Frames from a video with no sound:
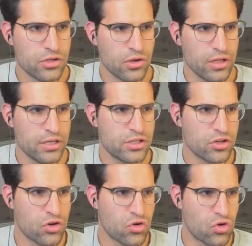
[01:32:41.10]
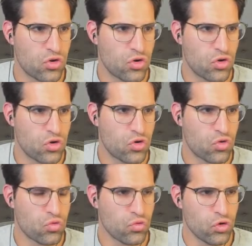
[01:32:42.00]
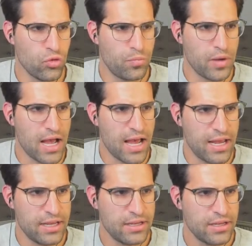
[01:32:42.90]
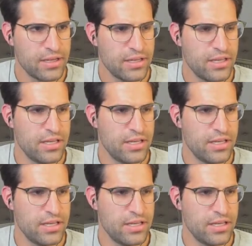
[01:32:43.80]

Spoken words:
So let's group by